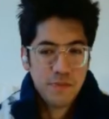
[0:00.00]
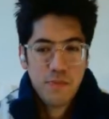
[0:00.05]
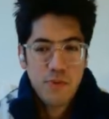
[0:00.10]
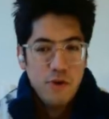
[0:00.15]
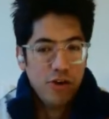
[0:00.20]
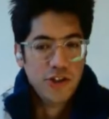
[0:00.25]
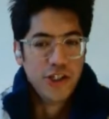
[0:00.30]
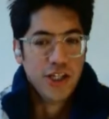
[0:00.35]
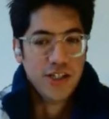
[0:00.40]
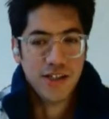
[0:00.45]

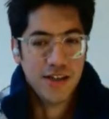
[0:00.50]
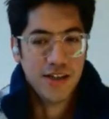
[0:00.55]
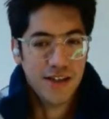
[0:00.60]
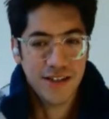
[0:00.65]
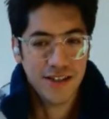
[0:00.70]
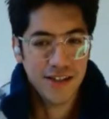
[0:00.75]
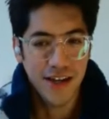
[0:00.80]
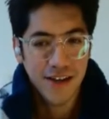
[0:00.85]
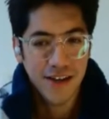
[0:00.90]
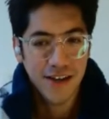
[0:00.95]
project,
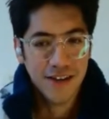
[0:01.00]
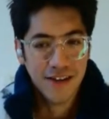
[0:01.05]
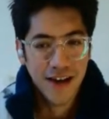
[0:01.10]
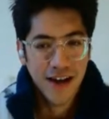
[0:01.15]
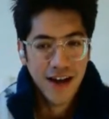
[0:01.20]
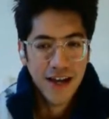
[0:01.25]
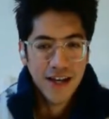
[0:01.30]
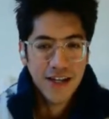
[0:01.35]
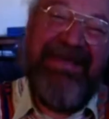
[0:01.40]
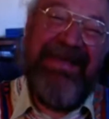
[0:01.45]
let's say,
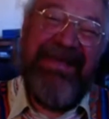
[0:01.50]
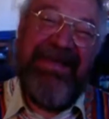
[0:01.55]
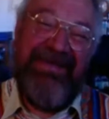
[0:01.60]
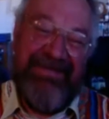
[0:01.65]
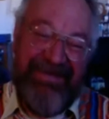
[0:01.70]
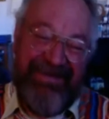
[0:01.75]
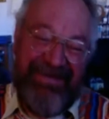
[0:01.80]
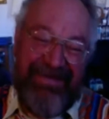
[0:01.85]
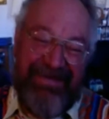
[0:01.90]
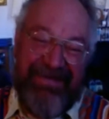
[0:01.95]
and
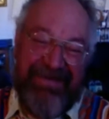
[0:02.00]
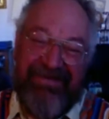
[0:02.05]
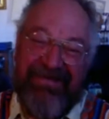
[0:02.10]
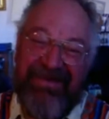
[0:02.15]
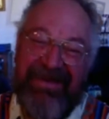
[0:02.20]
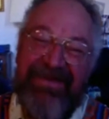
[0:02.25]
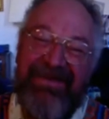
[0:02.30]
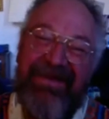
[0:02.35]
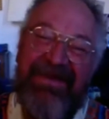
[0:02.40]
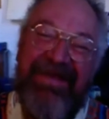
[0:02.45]

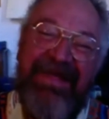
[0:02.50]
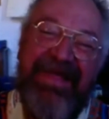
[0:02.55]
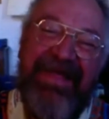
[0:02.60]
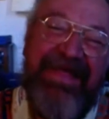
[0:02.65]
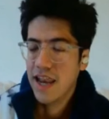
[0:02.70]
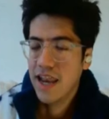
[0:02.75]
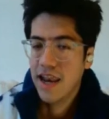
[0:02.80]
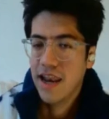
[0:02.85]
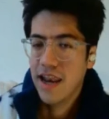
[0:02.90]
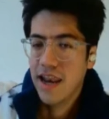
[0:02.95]

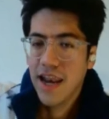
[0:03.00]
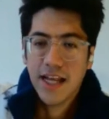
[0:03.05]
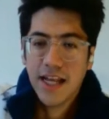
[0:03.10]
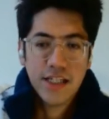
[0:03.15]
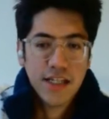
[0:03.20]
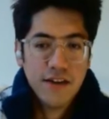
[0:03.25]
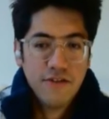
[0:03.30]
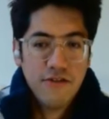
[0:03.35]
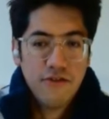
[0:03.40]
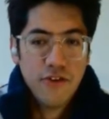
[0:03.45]

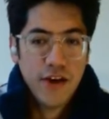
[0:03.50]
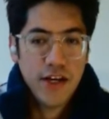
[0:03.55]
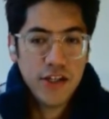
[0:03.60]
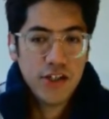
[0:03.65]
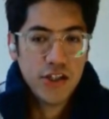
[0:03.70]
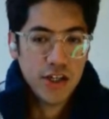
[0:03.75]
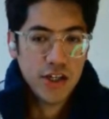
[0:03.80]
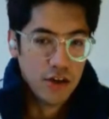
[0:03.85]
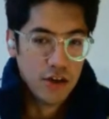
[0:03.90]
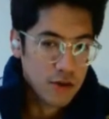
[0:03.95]
Latin and
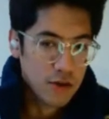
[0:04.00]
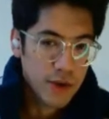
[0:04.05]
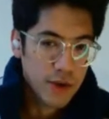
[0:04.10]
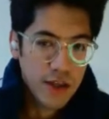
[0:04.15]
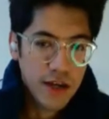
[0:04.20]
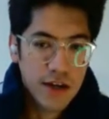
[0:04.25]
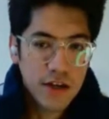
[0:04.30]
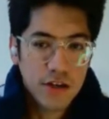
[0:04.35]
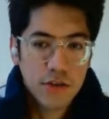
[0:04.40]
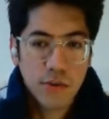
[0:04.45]
French along with
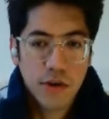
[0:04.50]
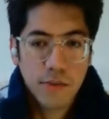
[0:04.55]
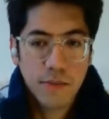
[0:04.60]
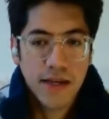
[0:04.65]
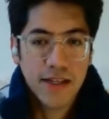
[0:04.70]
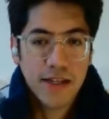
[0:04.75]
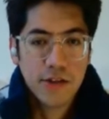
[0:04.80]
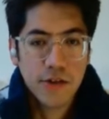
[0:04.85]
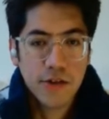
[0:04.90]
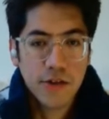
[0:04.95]
English were
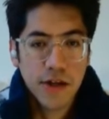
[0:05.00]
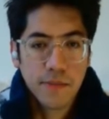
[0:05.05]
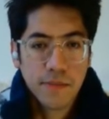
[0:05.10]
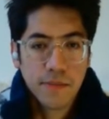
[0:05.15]
mandatory.